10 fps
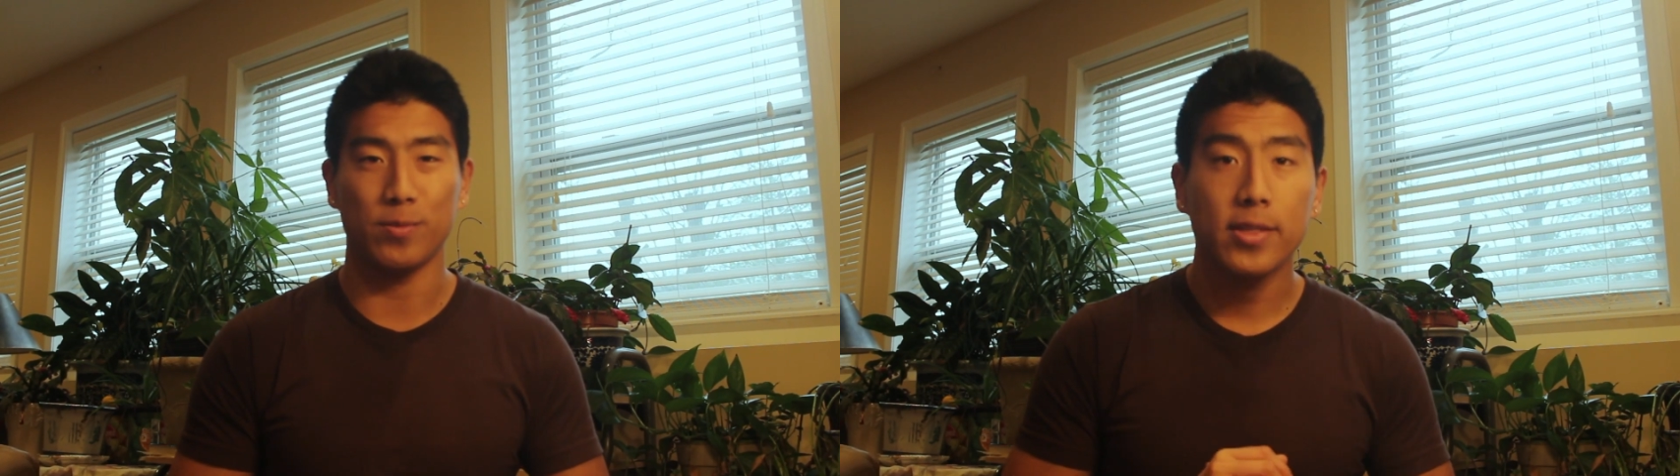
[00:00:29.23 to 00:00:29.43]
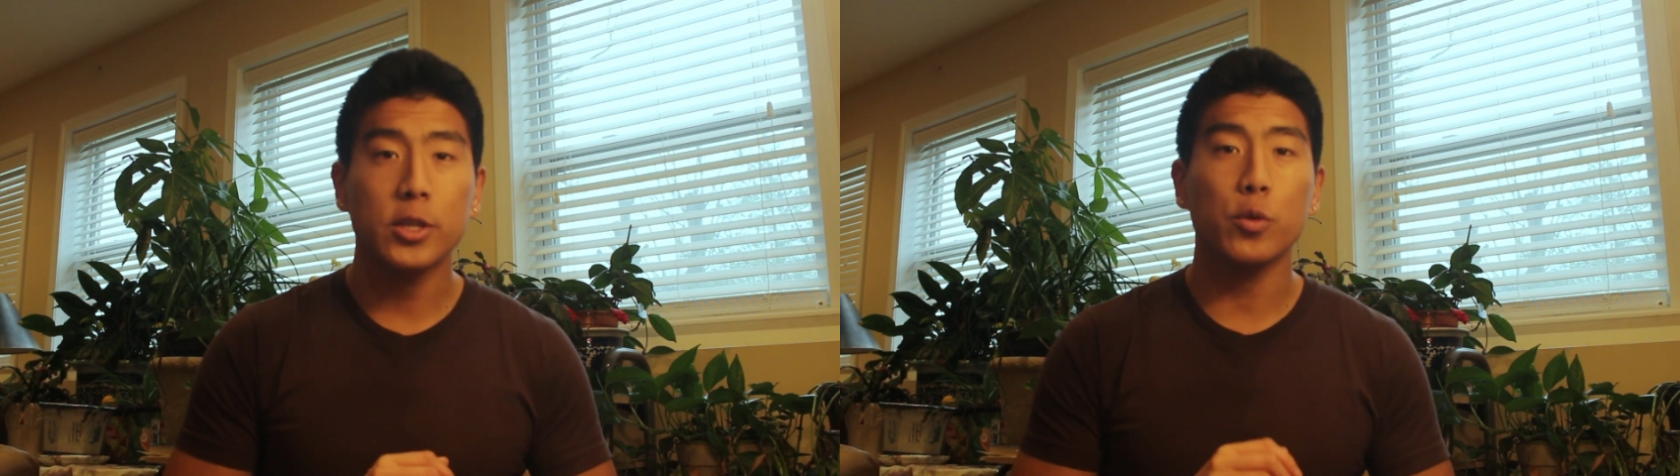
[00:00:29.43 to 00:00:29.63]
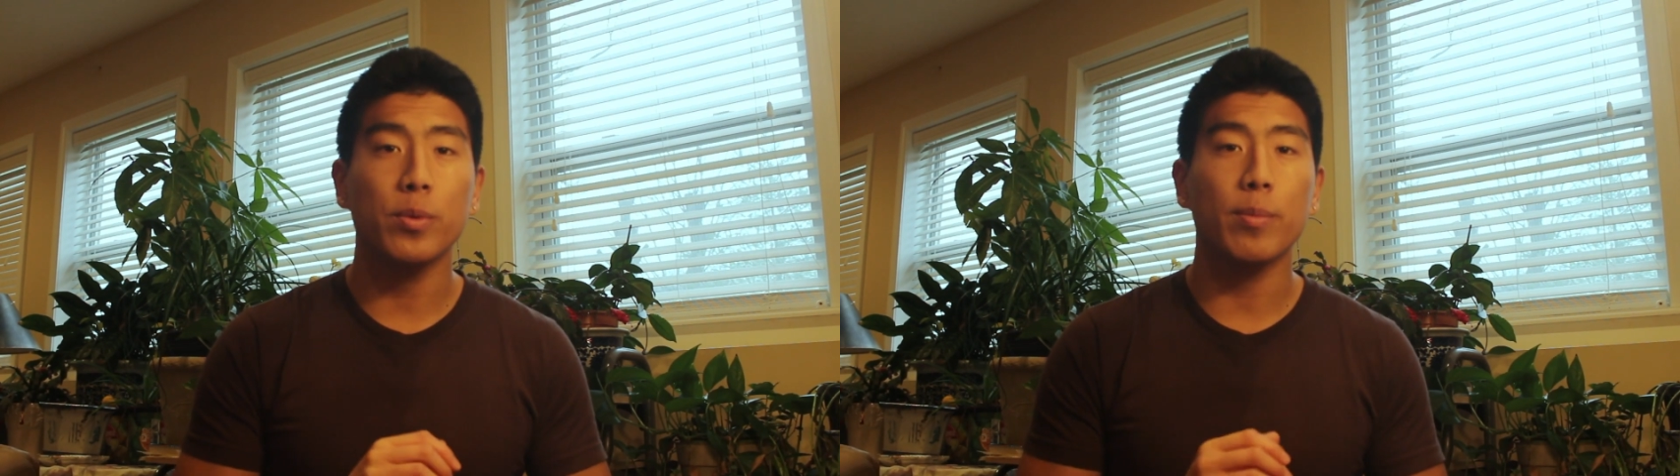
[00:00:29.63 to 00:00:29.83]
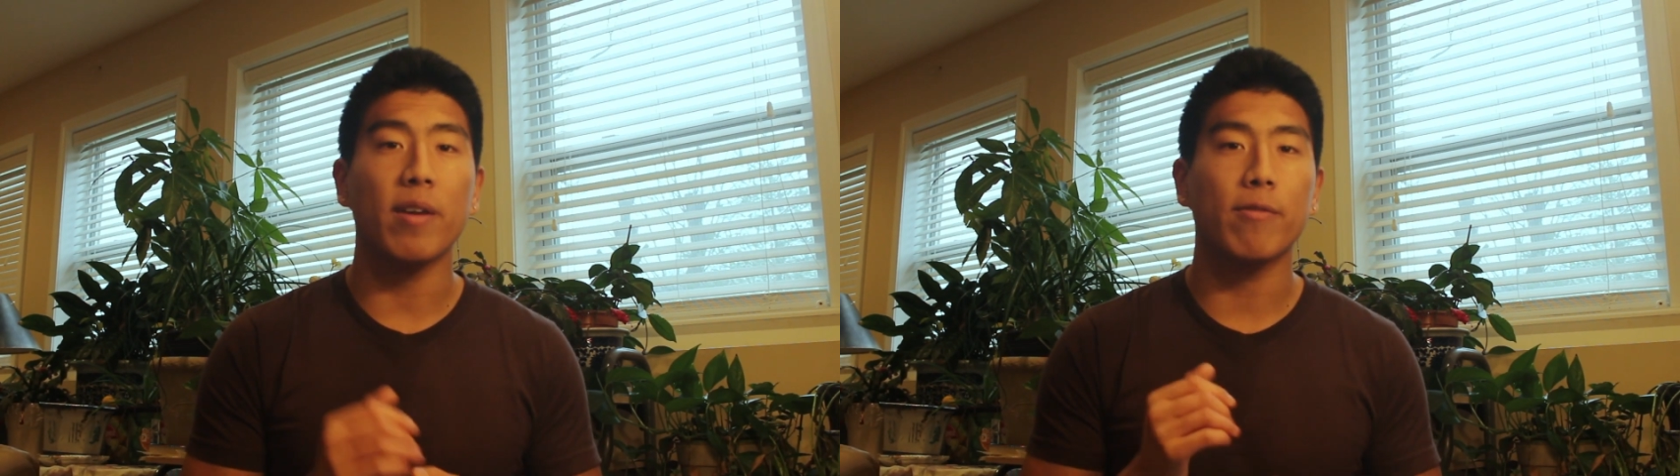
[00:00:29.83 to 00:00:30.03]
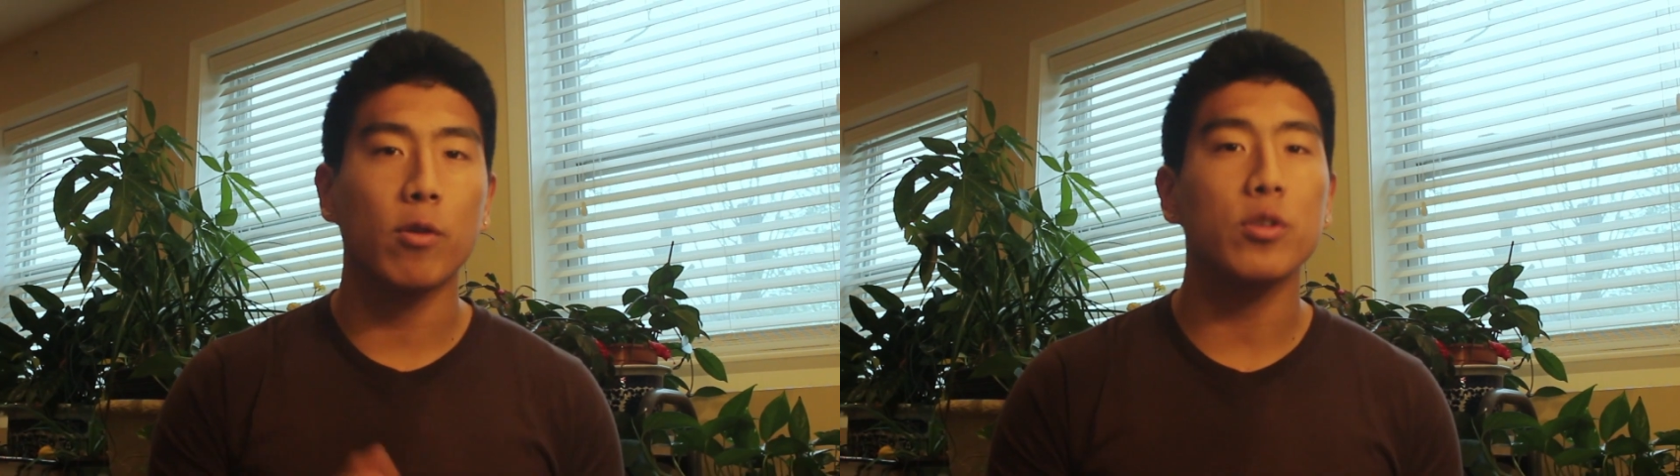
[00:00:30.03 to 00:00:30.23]
This will be
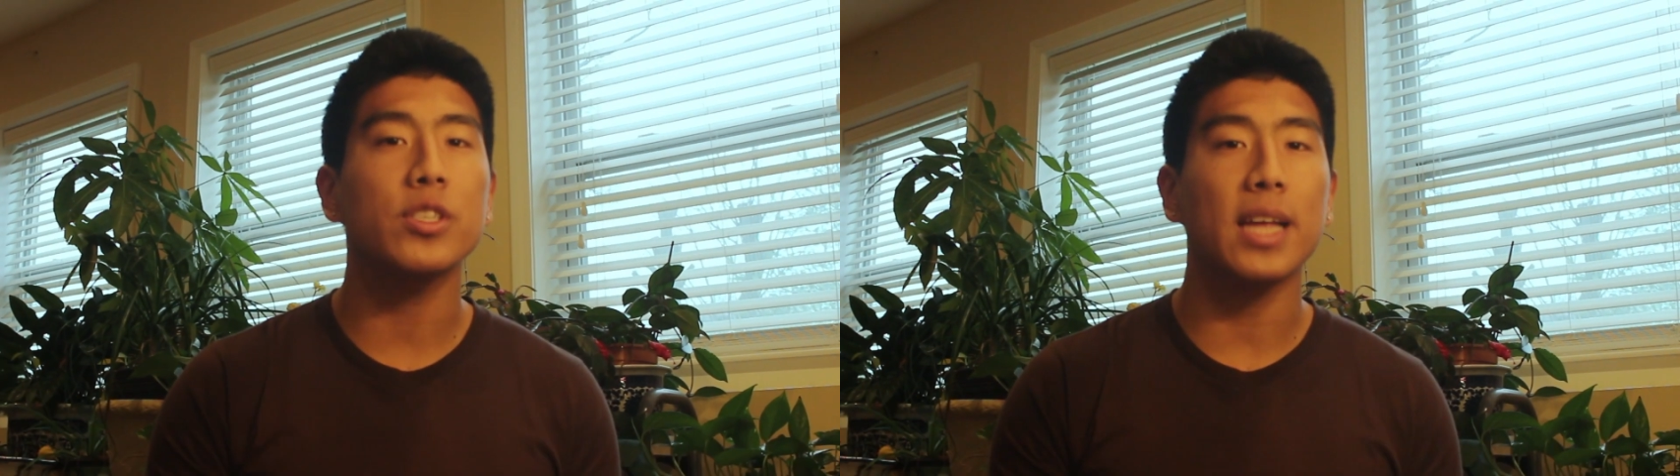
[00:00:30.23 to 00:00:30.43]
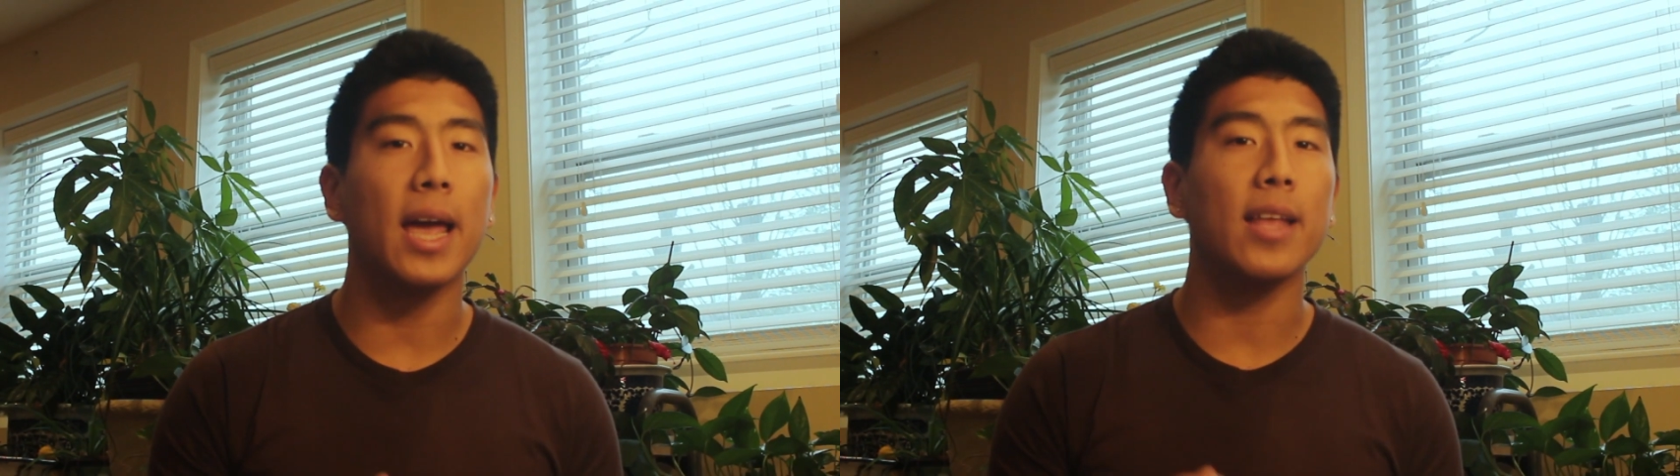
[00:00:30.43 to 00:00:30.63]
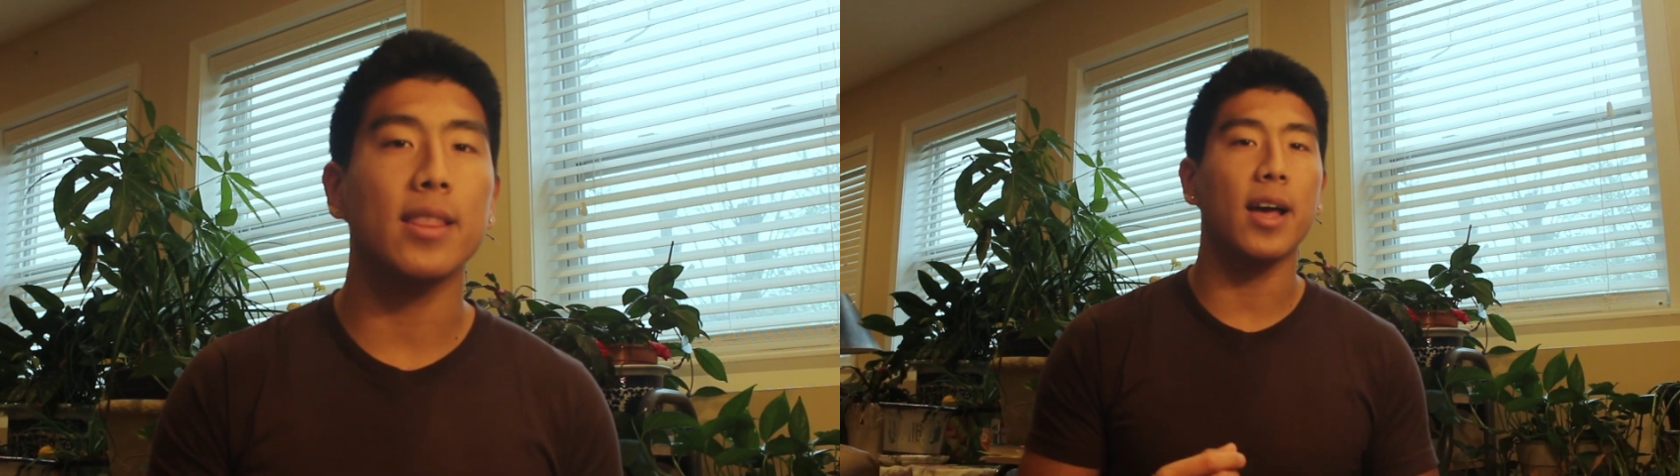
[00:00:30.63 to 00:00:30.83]
my first and